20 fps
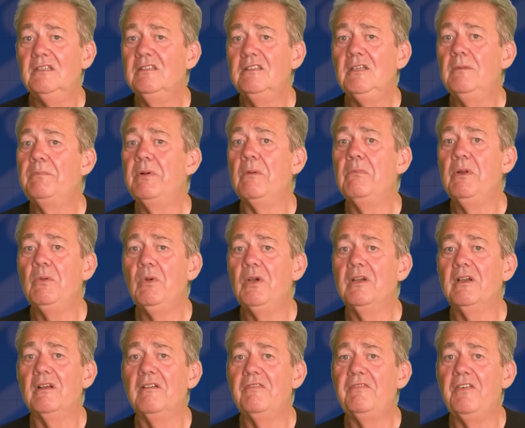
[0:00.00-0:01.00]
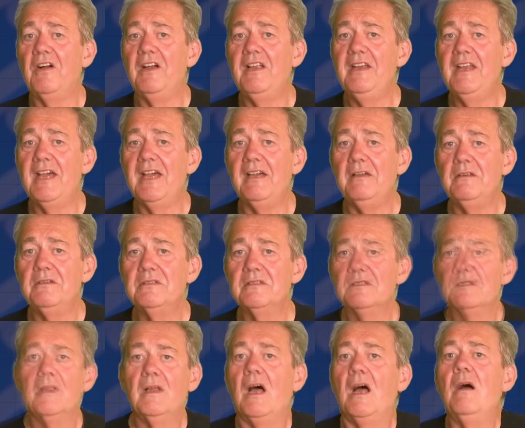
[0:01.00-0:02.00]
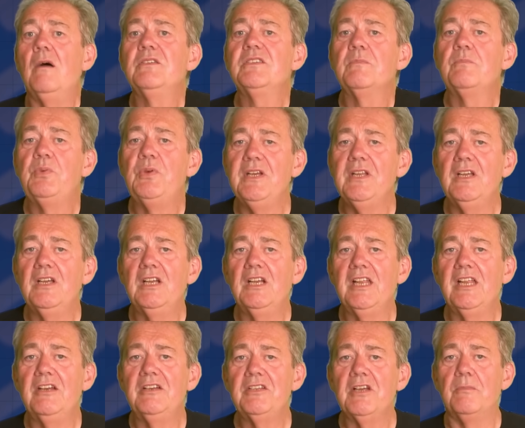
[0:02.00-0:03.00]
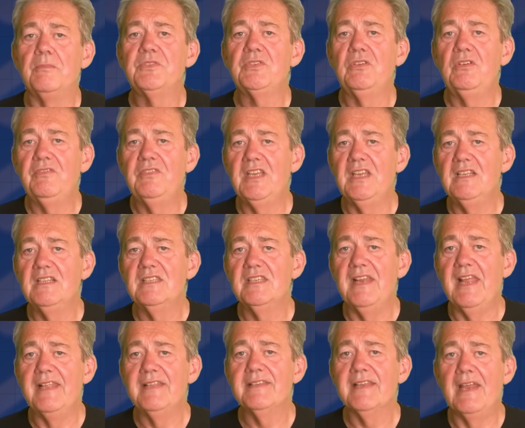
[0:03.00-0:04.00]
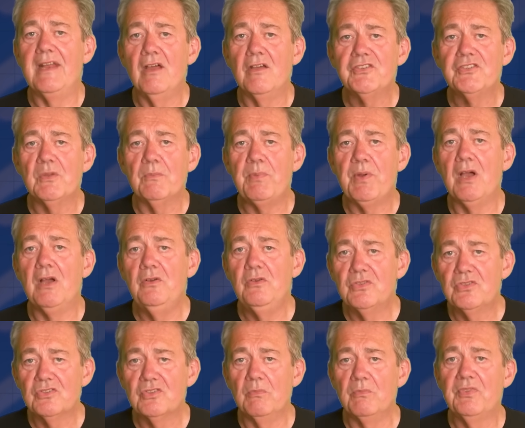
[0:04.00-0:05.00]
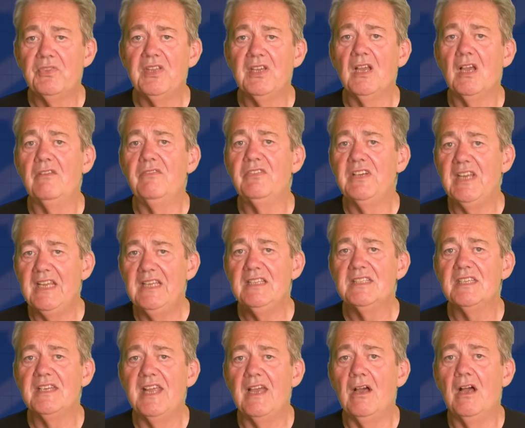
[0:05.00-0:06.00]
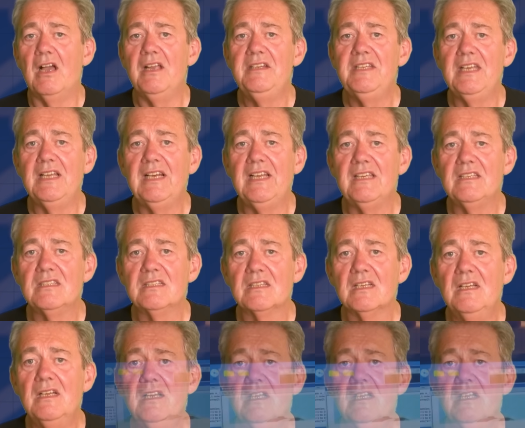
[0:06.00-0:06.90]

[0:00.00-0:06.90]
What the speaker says: you probably weren't going to find out. I was a pretty early adopter of the internet and I suppose something of an internet idealist.